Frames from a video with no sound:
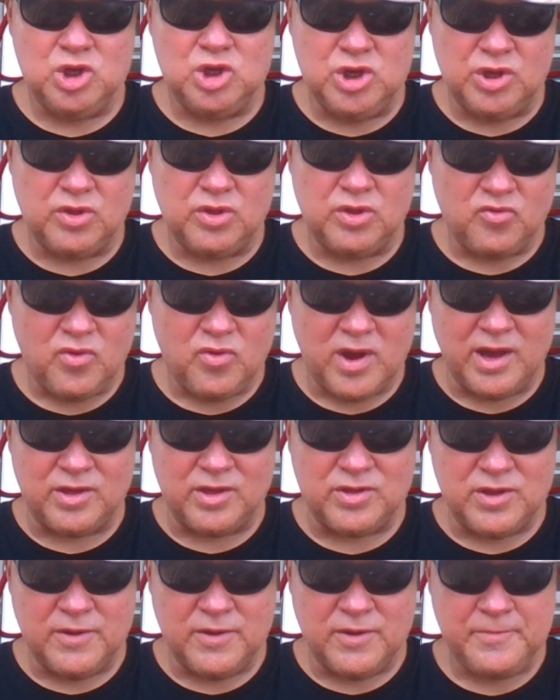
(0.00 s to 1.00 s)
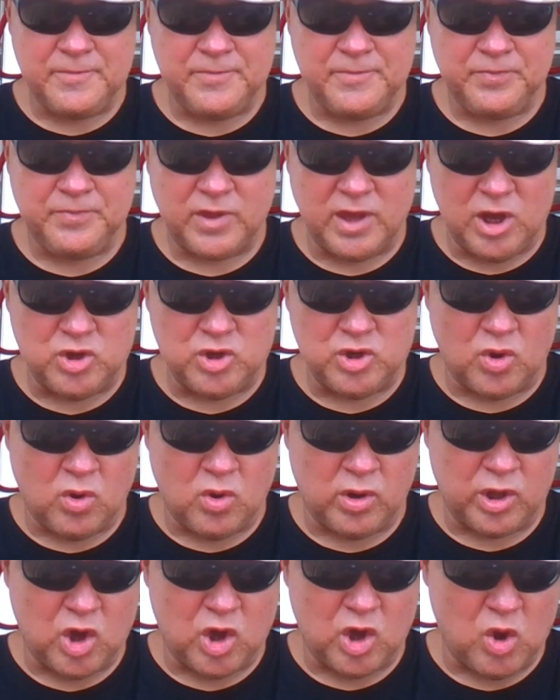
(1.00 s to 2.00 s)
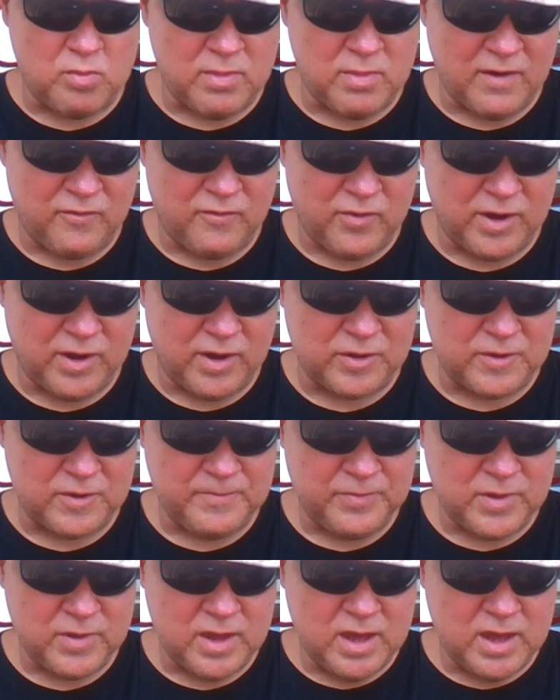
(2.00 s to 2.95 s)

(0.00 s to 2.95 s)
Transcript: Jesus Christ is your only hope, my friends.